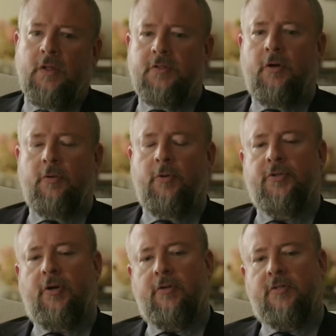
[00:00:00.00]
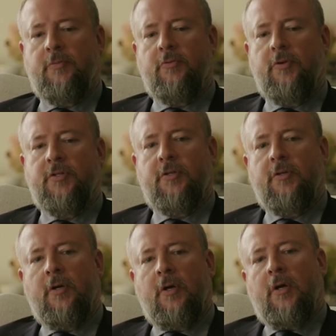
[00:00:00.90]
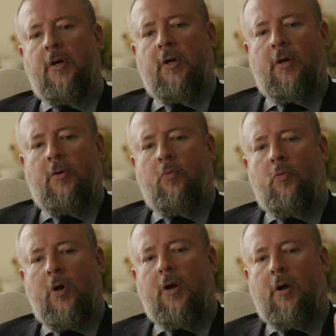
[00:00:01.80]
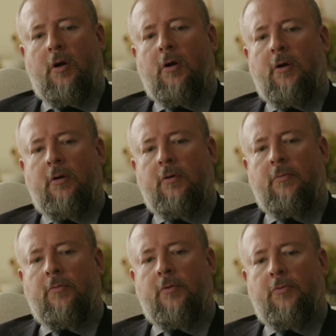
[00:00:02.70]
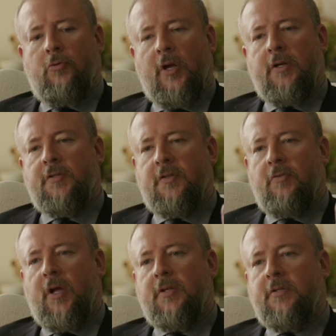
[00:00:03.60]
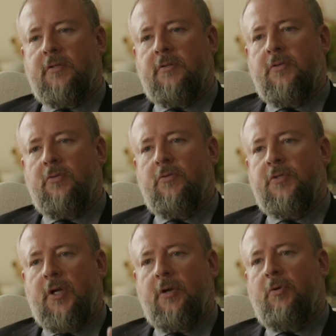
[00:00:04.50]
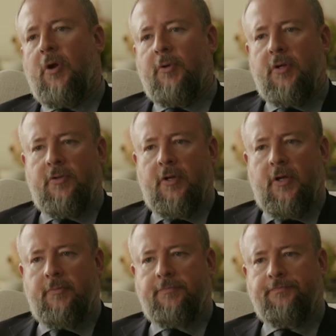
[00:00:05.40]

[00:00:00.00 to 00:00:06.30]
Let's talk about terrorism in the region. What are the greatest threats to Saudi Arabia today?